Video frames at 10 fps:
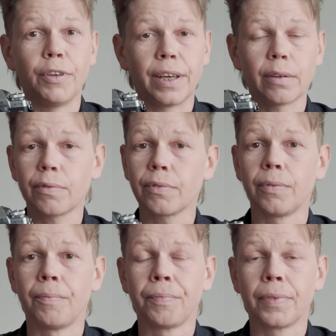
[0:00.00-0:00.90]
V F,
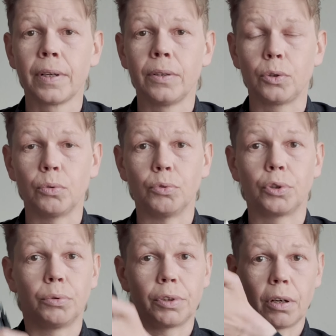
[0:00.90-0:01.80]
to
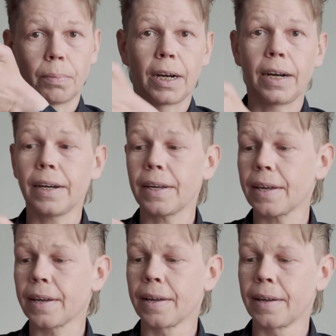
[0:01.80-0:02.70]
shooting up
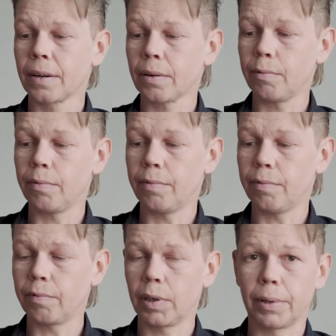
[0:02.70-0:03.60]
high,
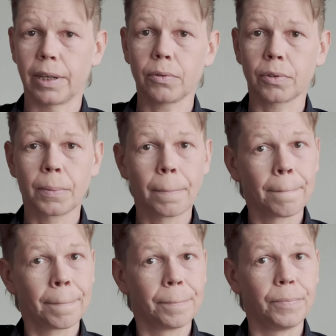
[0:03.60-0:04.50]
flip it out.
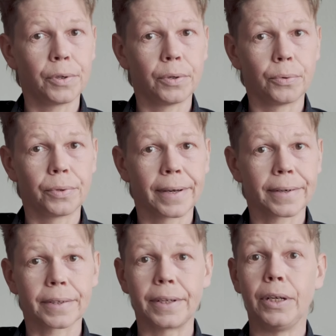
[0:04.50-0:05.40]
You can do
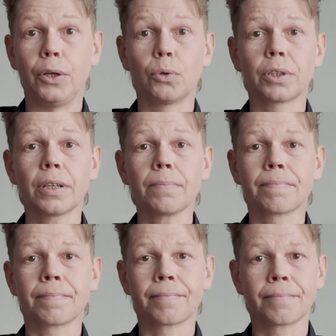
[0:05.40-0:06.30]
that in no
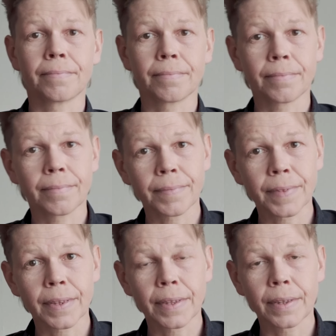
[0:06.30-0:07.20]
time.
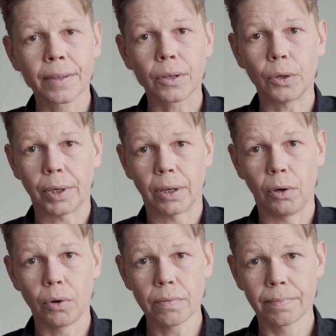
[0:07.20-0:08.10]
Go down
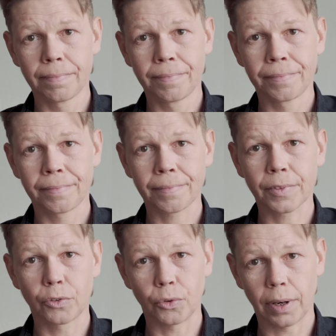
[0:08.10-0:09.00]
low,
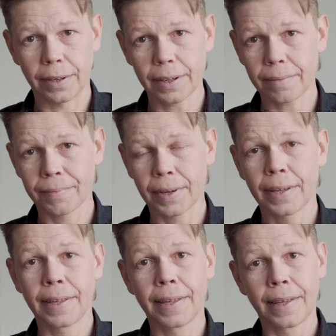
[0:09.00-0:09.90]
shoot like that,
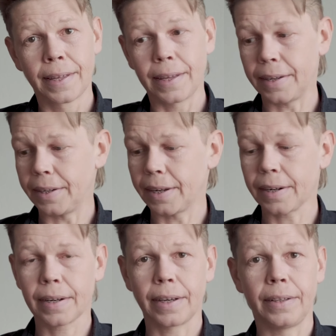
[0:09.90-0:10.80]

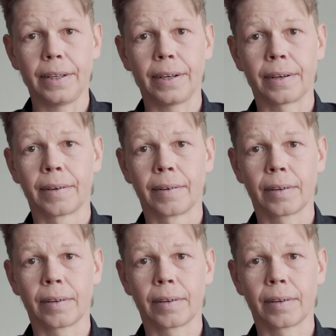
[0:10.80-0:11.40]
again, and then